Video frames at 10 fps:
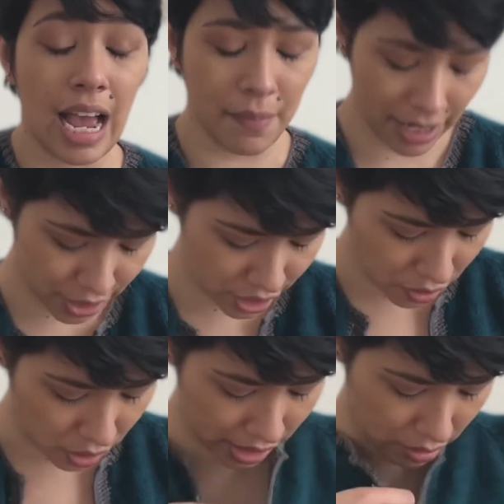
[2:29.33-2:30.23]
I'm actually
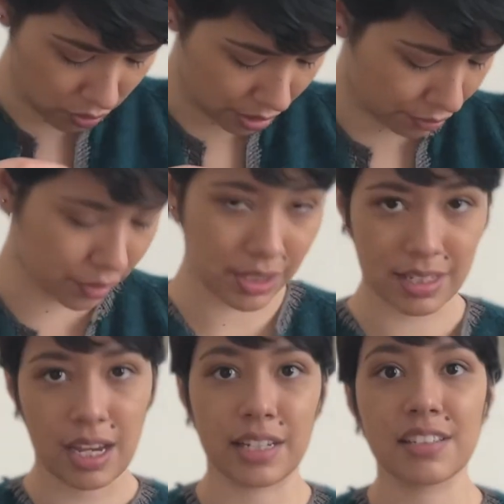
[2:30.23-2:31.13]
wearing one of her
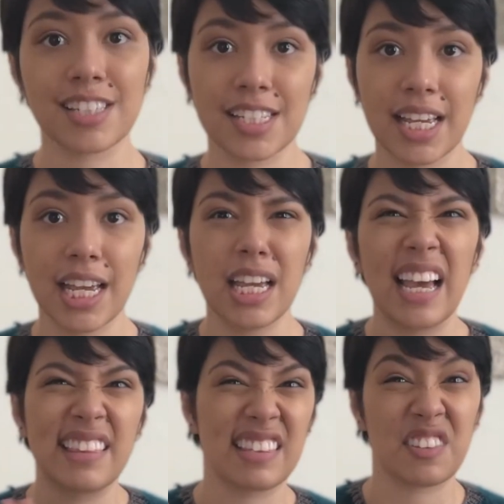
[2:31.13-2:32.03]
designs today.
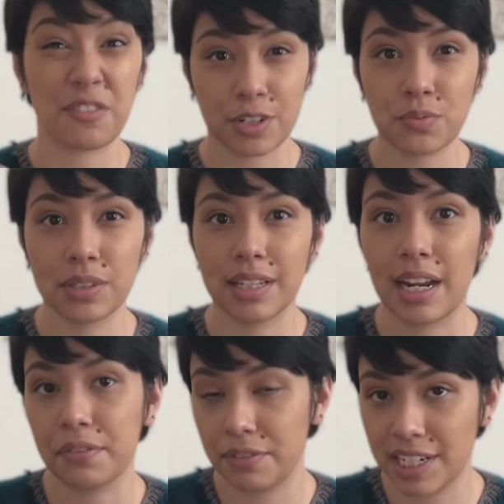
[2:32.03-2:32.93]
It's the first one that
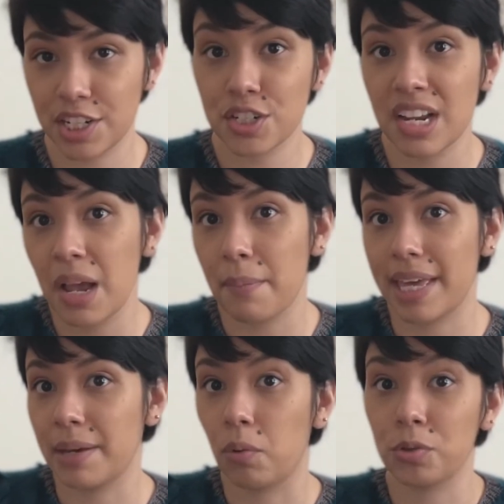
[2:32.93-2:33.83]
I finished, but I
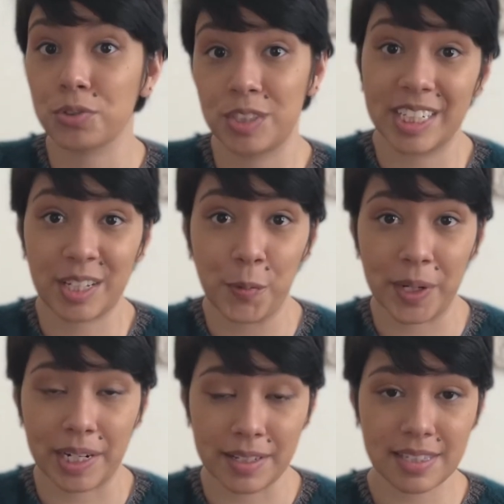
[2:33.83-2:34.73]
am also knitting
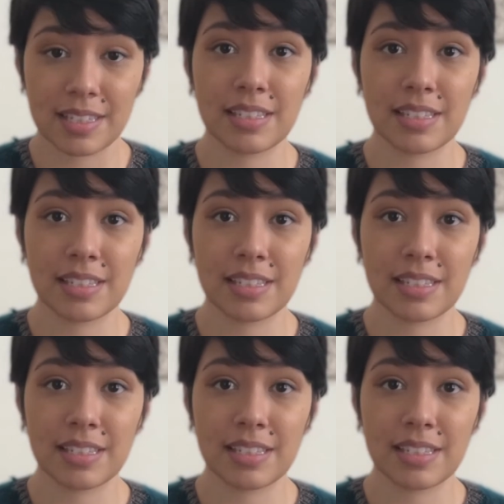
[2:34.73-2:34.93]
one else. This